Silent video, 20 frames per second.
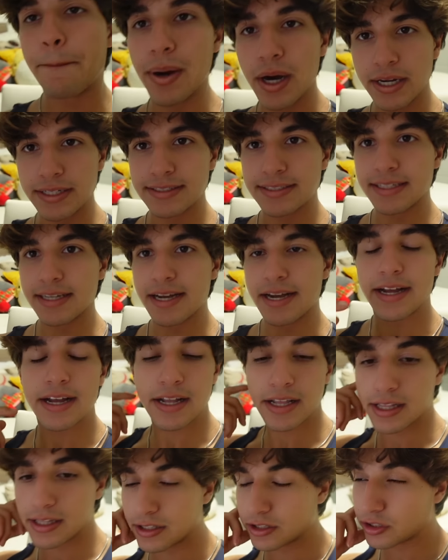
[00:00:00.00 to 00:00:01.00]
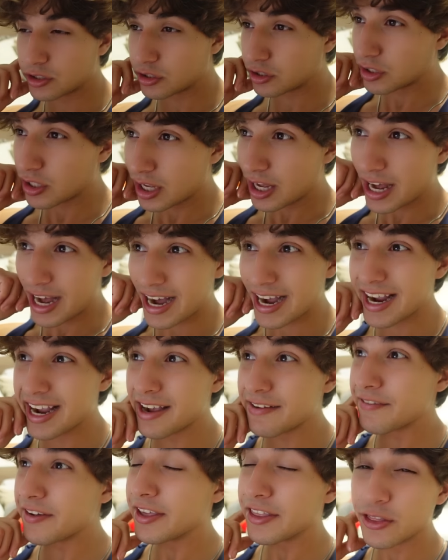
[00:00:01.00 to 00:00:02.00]
but I
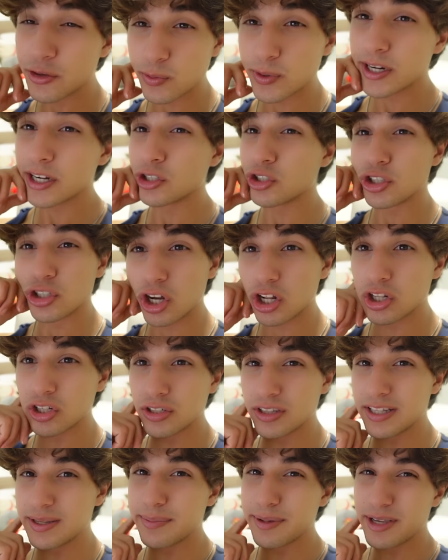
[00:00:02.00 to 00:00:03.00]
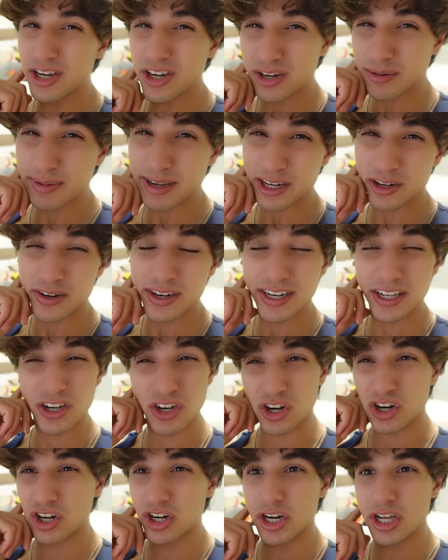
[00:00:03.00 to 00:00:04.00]
have a $300 limit on my credit
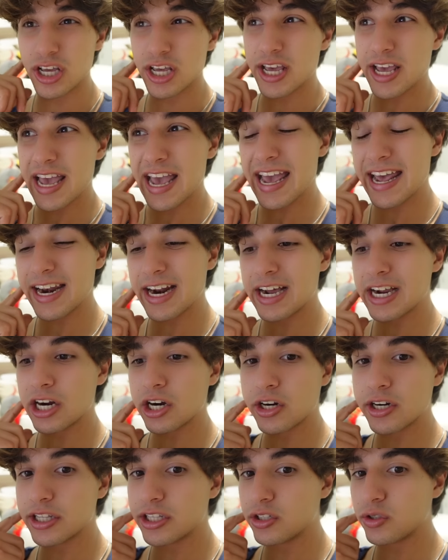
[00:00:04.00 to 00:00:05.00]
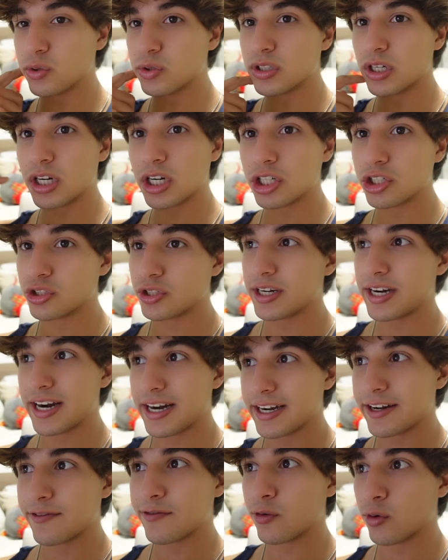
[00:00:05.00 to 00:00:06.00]
card, and I already used
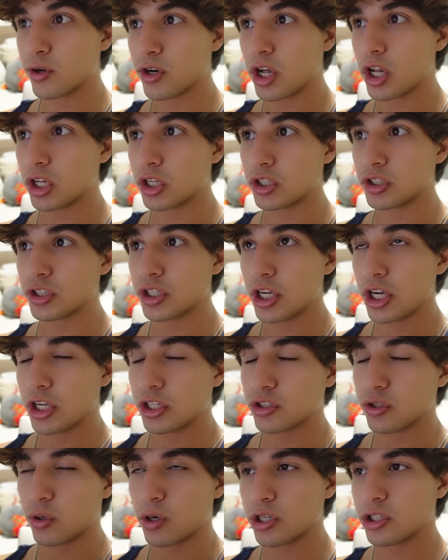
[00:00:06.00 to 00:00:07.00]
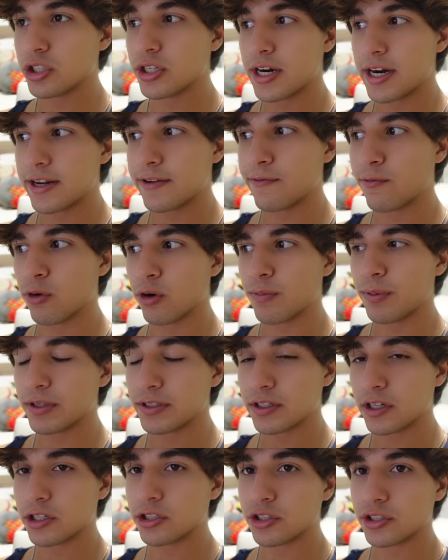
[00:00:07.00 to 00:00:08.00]
$194. So 194
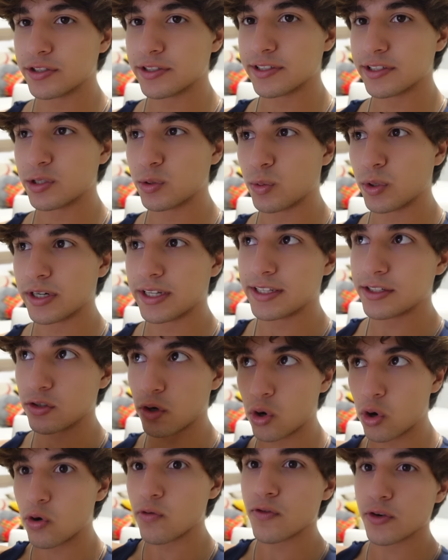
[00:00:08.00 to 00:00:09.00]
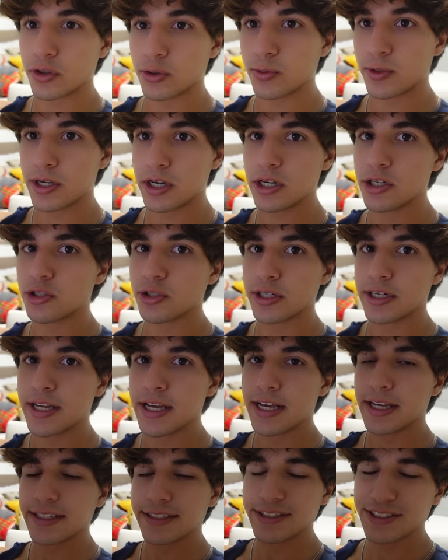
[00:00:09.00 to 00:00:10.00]
plus 161 is over 300.
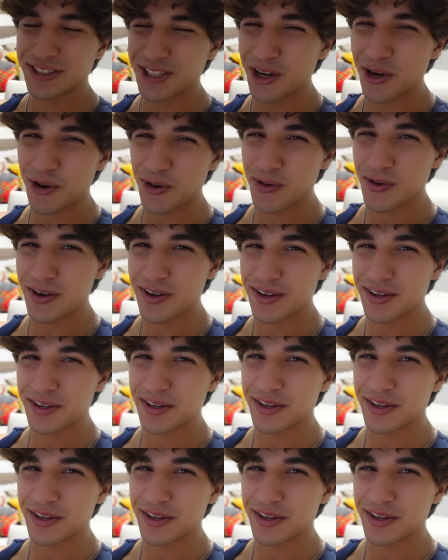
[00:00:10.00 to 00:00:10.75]
So